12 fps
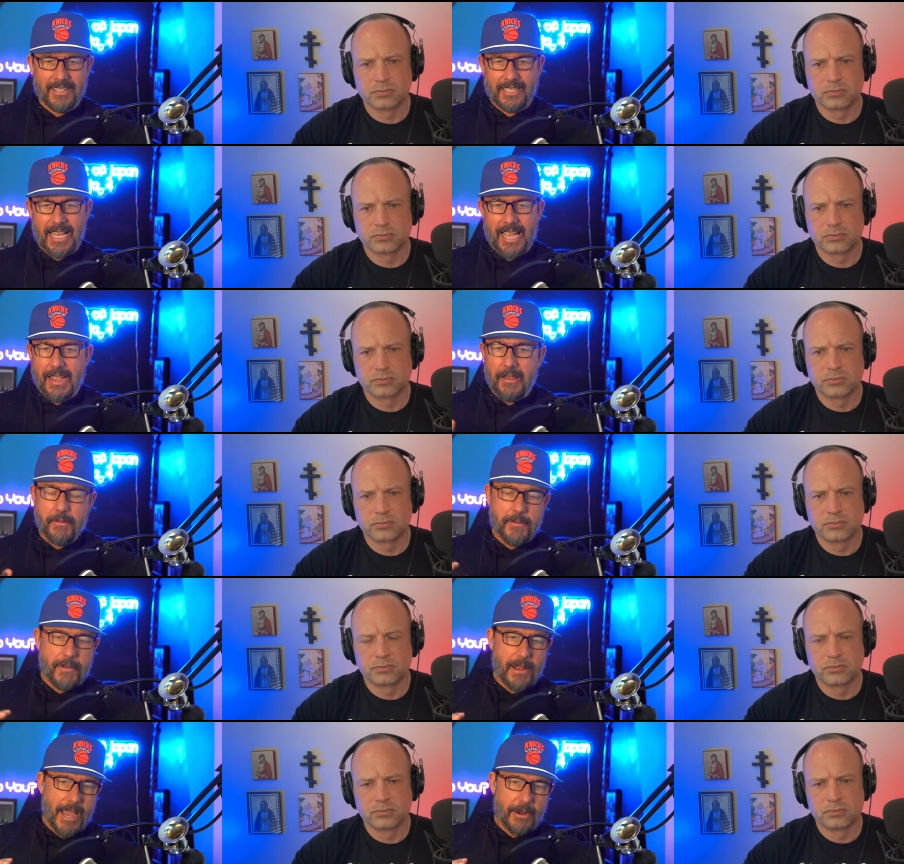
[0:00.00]
Speaker 1: like I
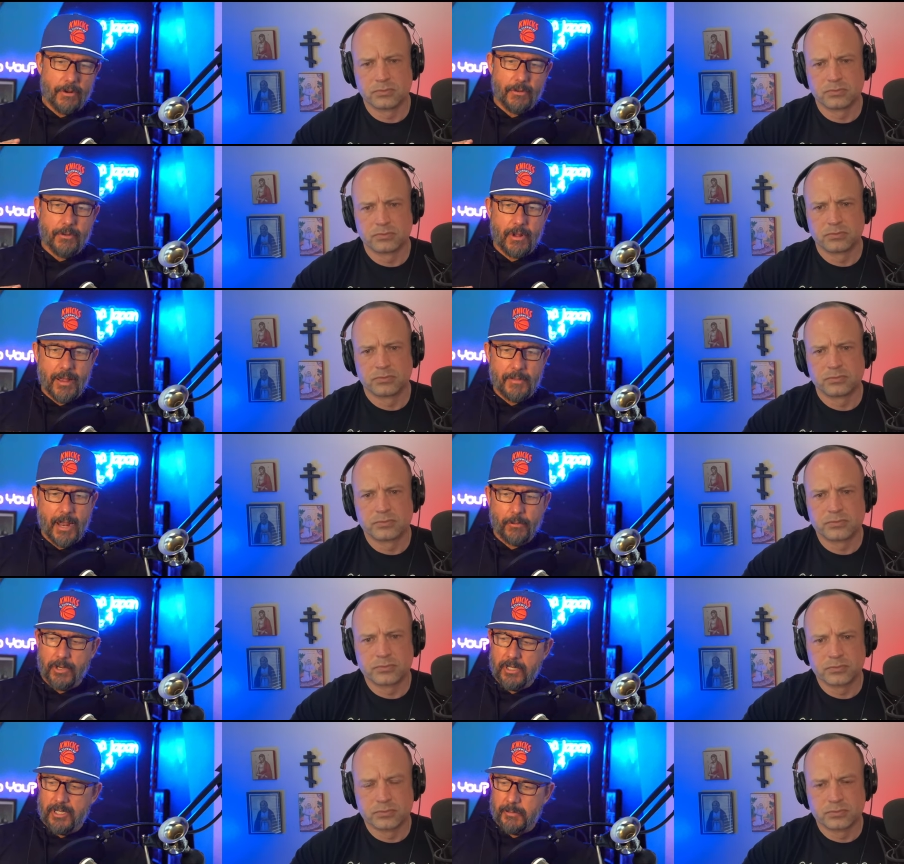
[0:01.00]
I don't I'm
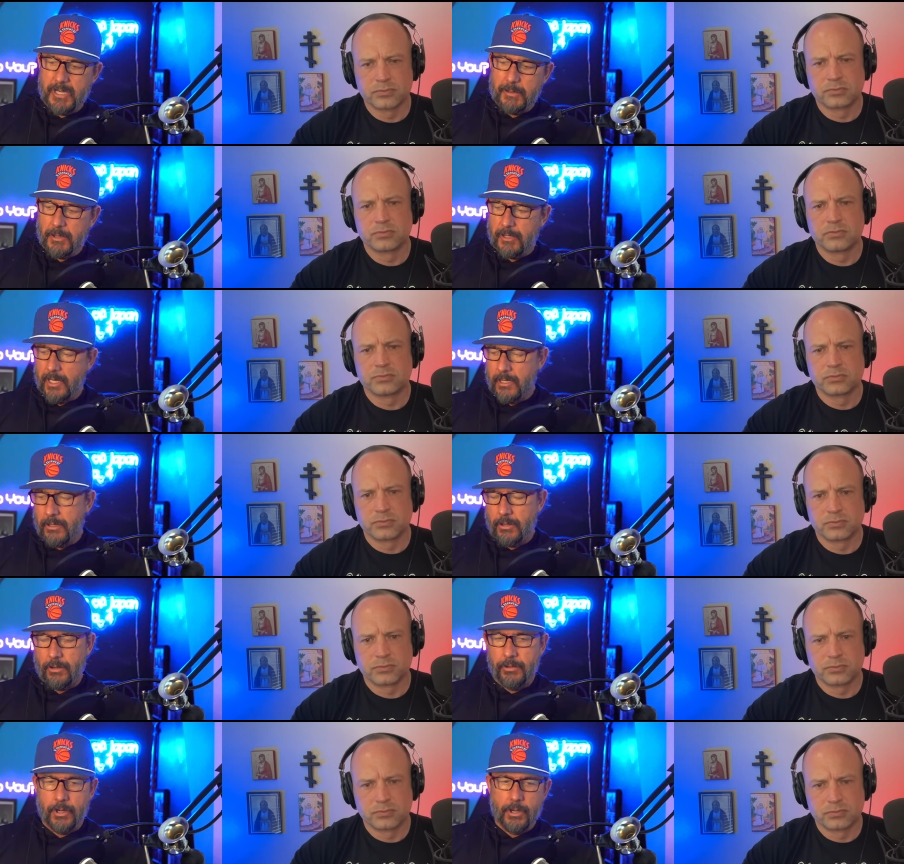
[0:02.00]
not one of these people like
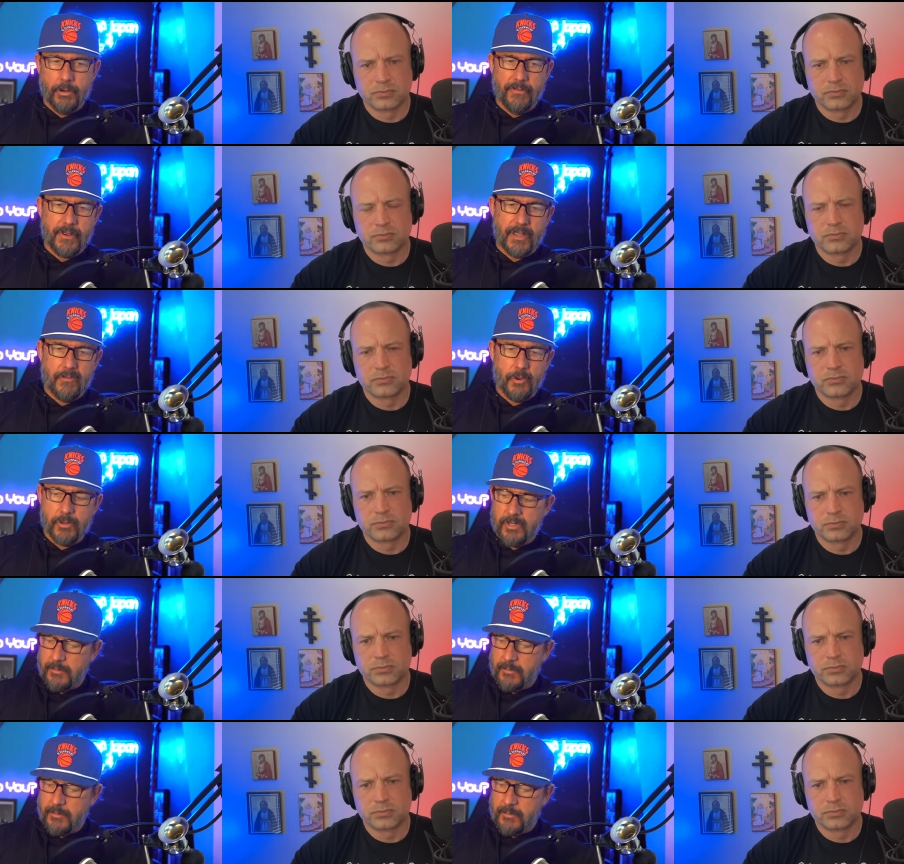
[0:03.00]
oh no five more